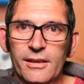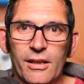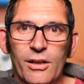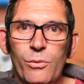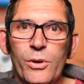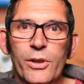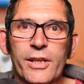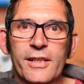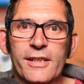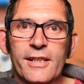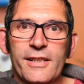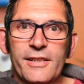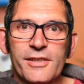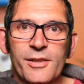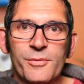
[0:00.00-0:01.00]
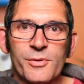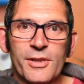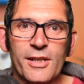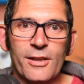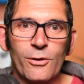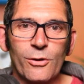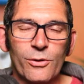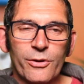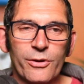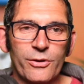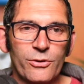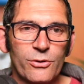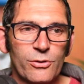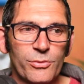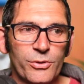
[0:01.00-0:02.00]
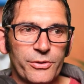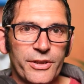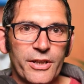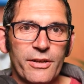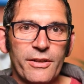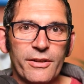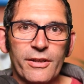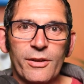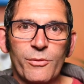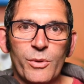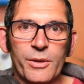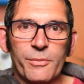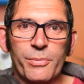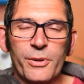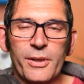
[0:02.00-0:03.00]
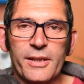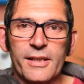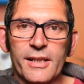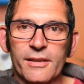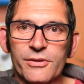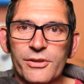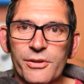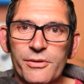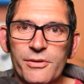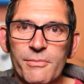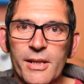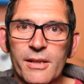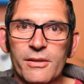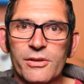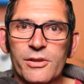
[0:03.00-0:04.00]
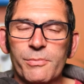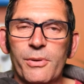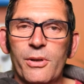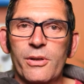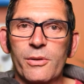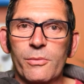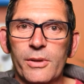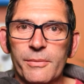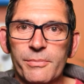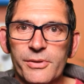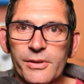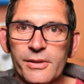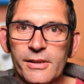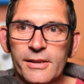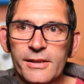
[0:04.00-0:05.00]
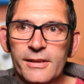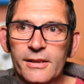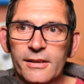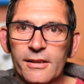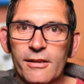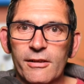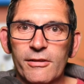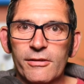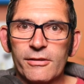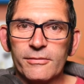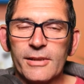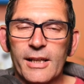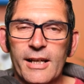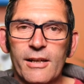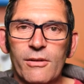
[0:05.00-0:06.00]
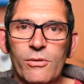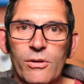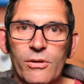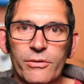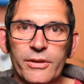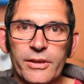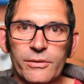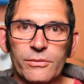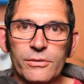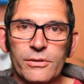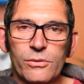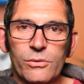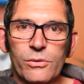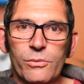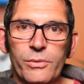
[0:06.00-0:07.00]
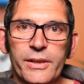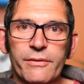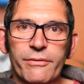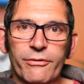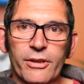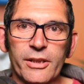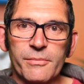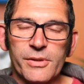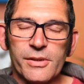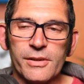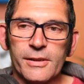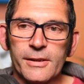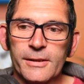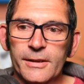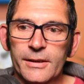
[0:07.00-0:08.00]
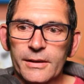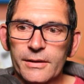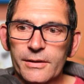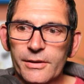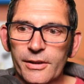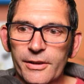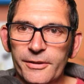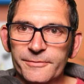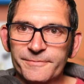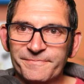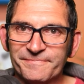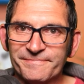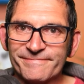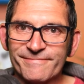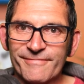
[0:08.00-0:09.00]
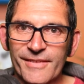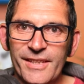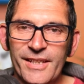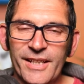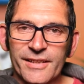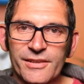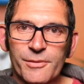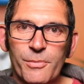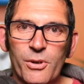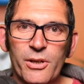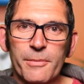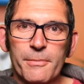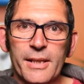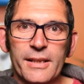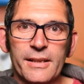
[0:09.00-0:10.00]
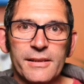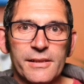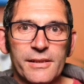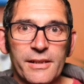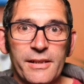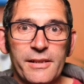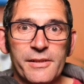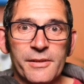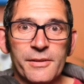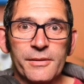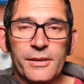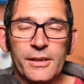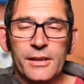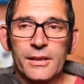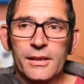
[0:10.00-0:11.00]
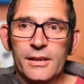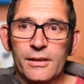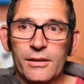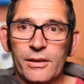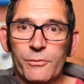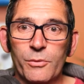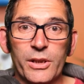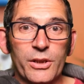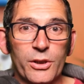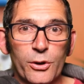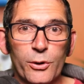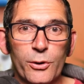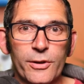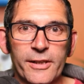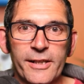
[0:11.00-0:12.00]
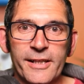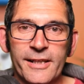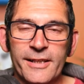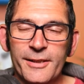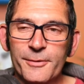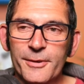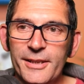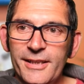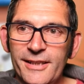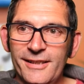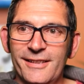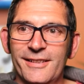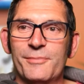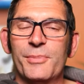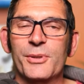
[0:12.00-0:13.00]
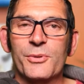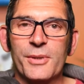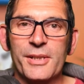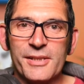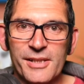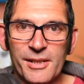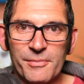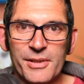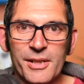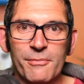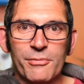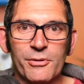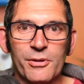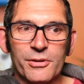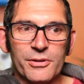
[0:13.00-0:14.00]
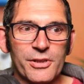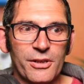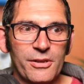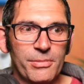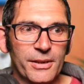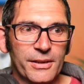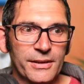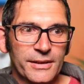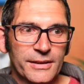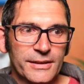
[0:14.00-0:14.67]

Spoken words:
our working day seems to take longer than normal, and the only thing we can put it down to is the amount of spider webs that are out on all the window frames. So yeah, spider mating season. When you Google it anyway, it's between September and October.